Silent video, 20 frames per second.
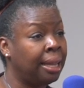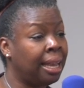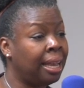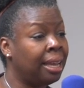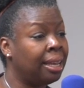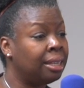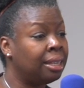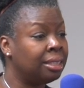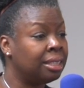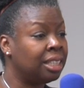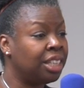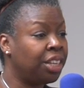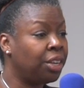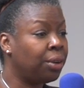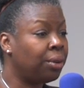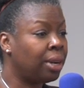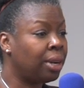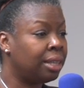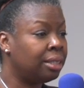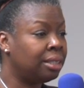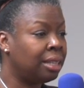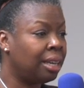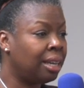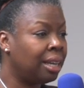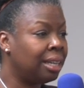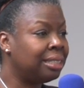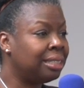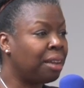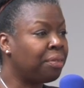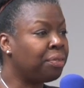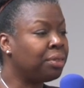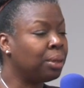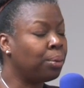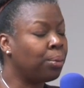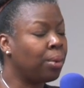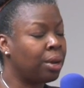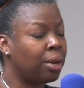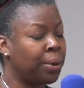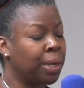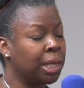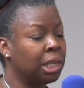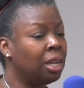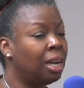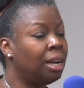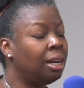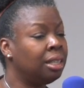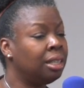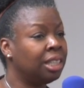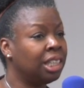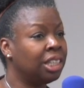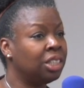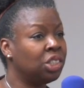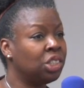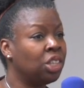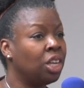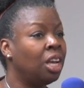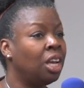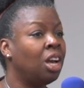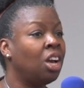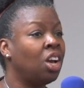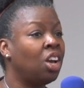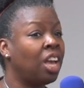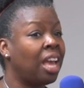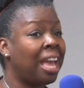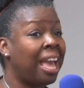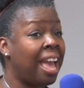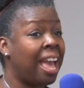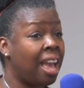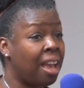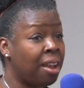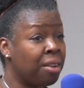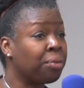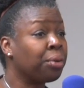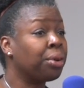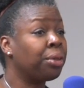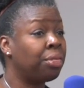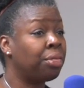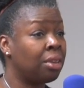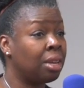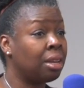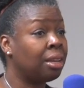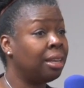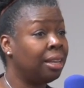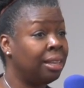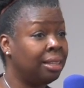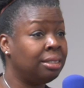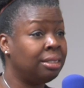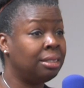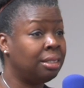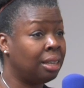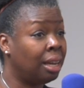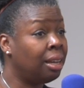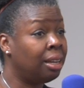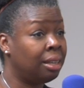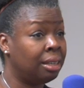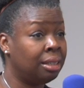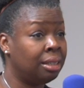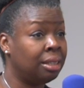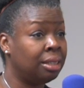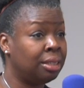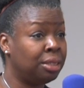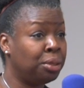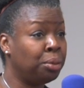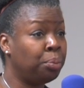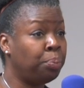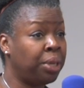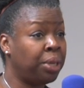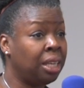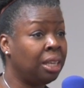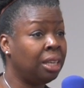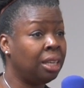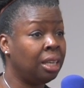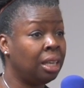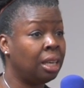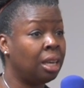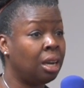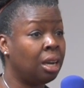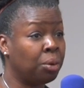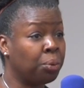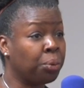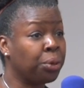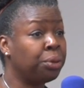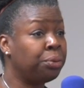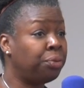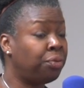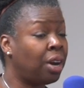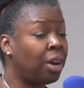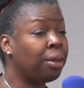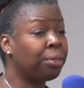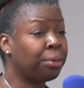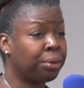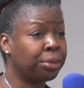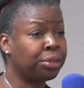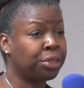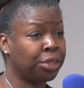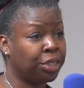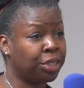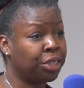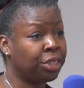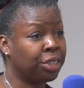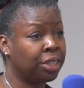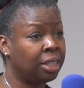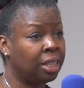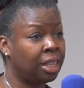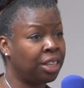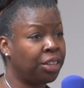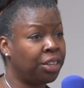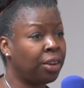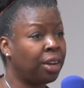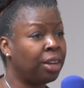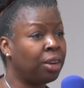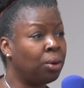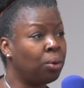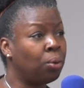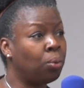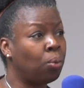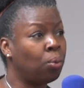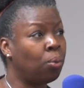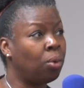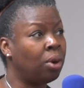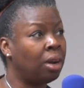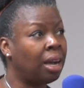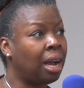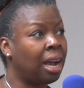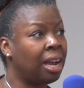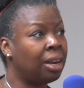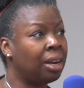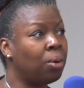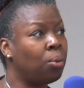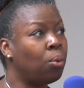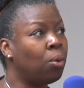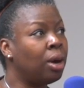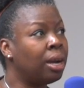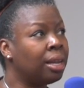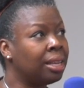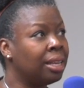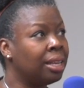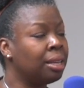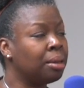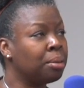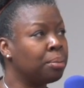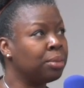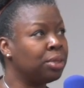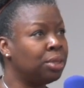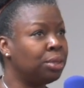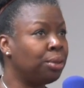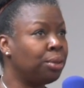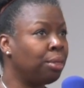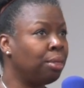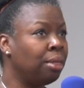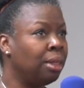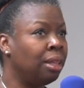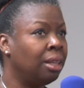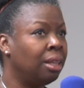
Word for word: And, you know, and I definitely want to acknowledge everything he's done to be a real father to her. You know, I don't want him to